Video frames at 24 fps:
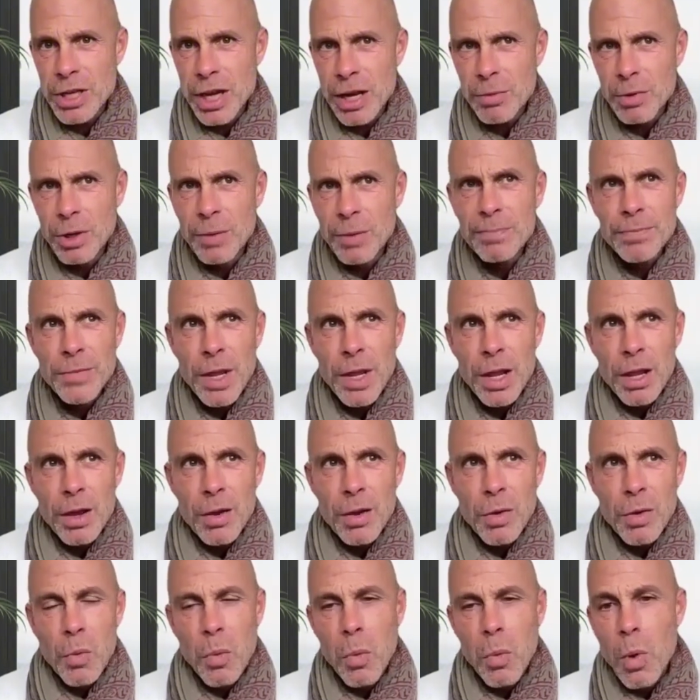say, well,
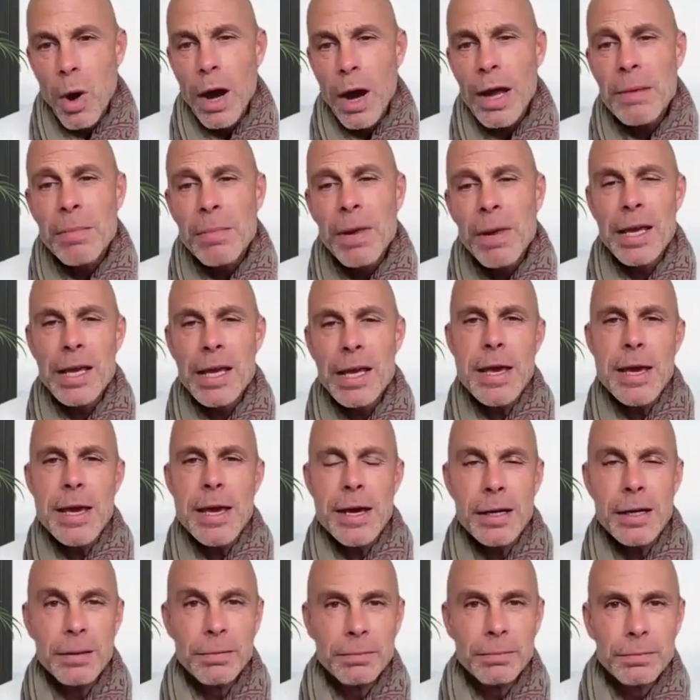why am I
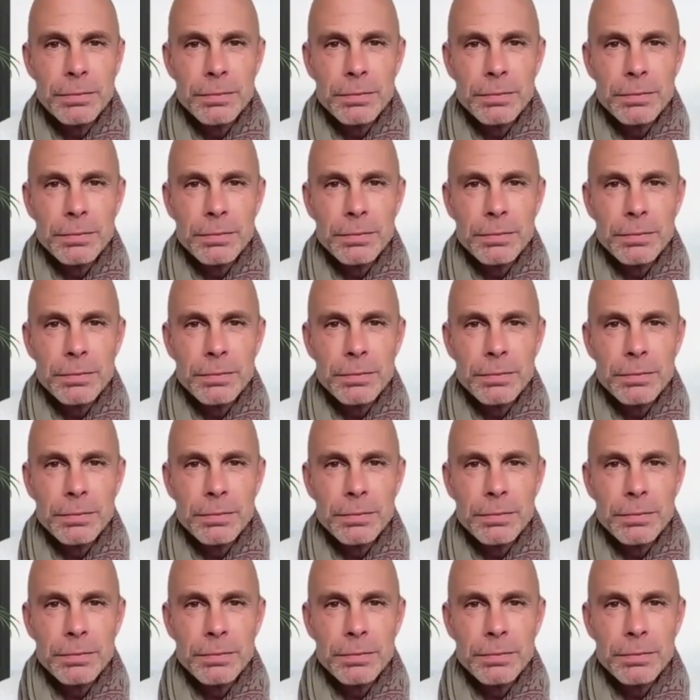here?